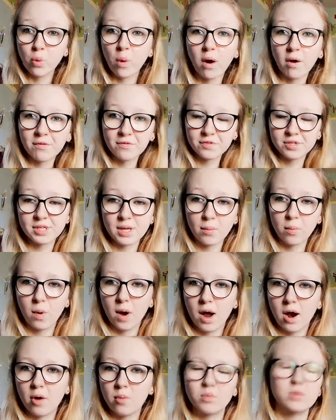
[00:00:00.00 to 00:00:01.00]
you off
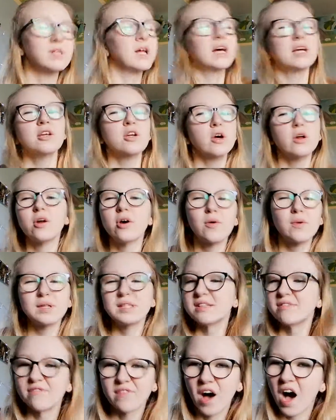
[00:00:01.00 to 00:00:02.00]
somewhere and was like, no,
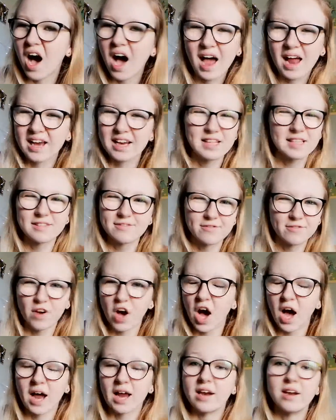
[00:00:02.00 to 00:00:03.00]
it's fine, it's
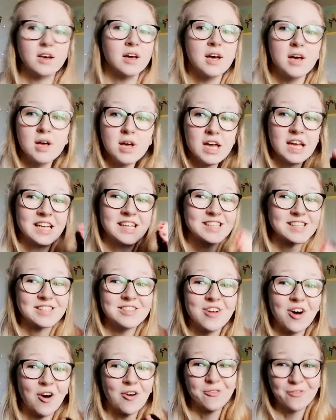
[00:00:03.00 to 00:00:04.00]
fine, it's
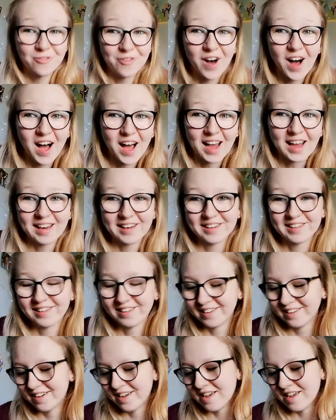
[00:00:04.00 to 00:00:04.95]
not fine.